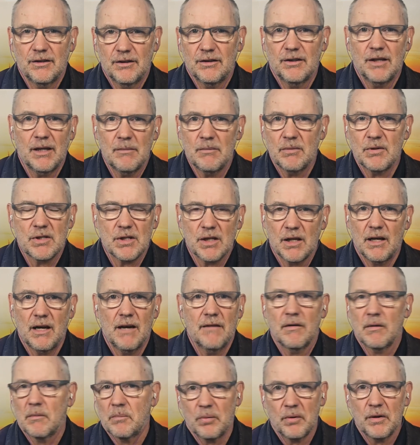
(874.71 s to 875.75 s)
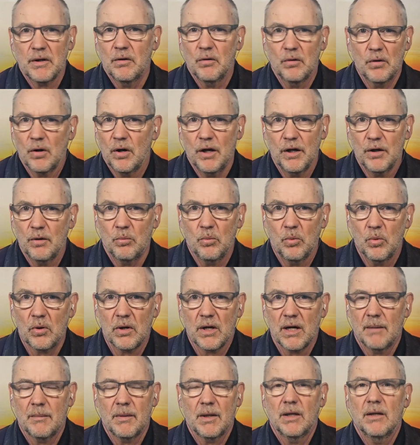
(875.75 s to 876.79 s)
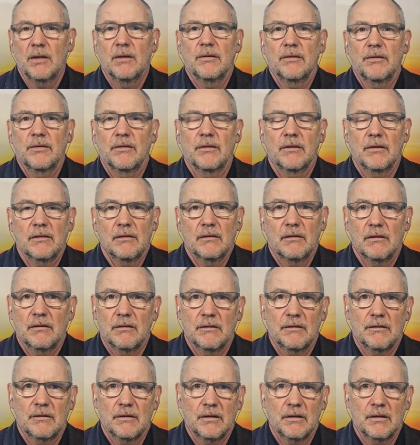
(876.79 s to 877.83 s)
temperature, having preheated water coming in is